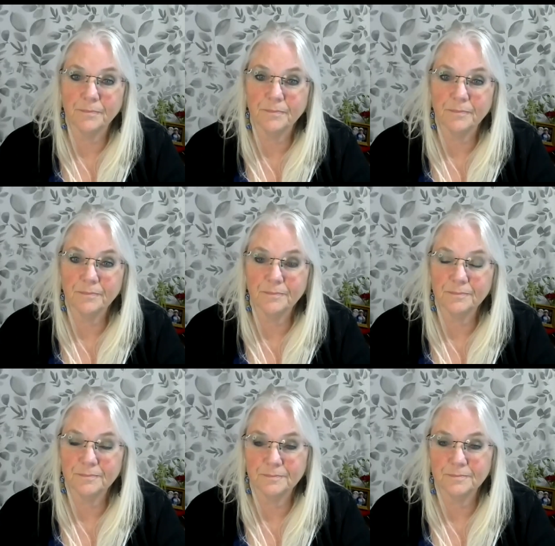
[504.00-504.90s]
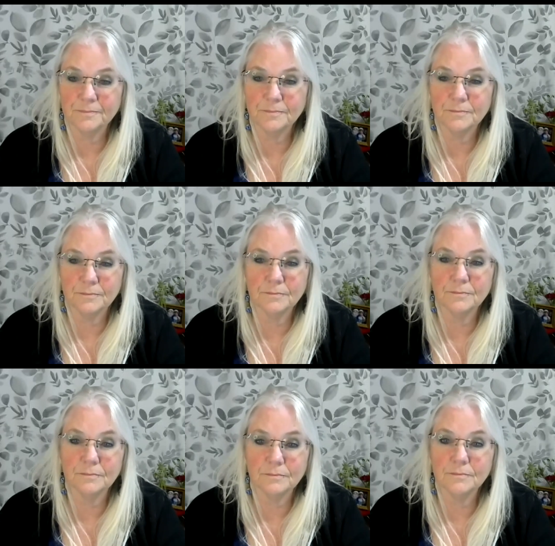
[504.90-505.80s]

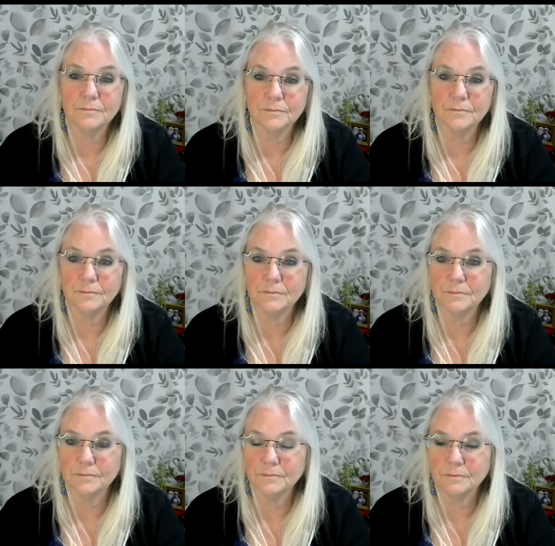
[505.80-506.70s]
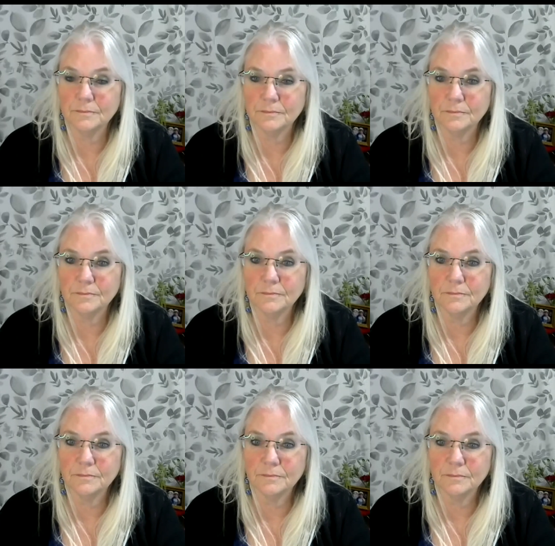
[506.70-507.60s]

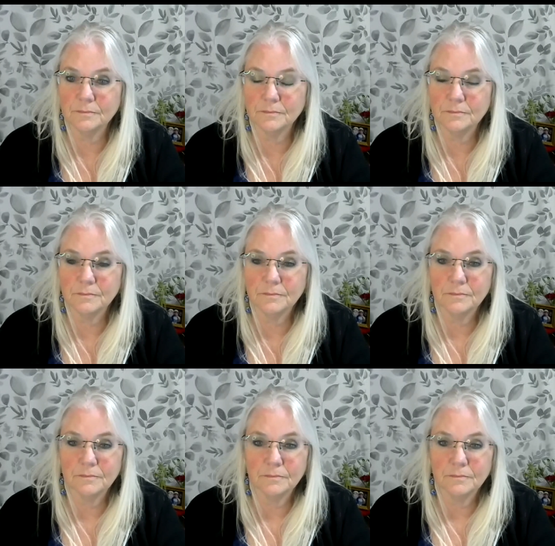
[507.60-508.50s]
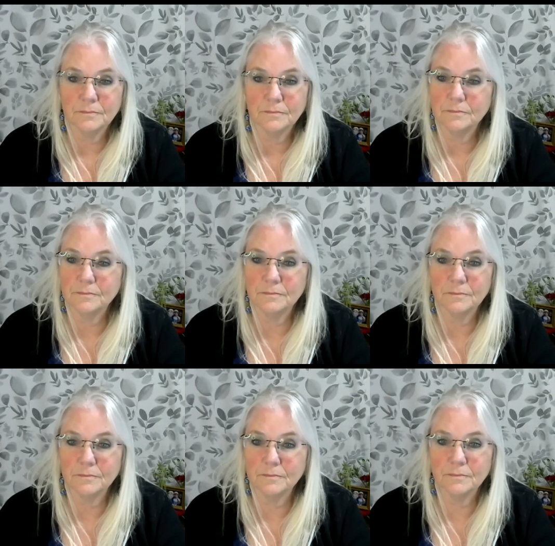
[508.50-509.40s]

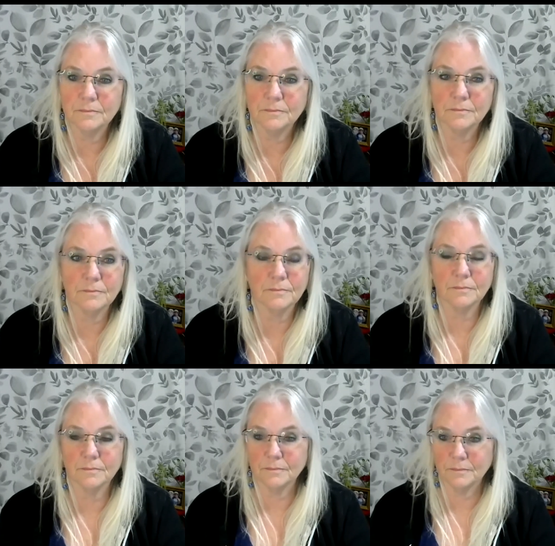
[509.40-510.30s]
Nobody speaks.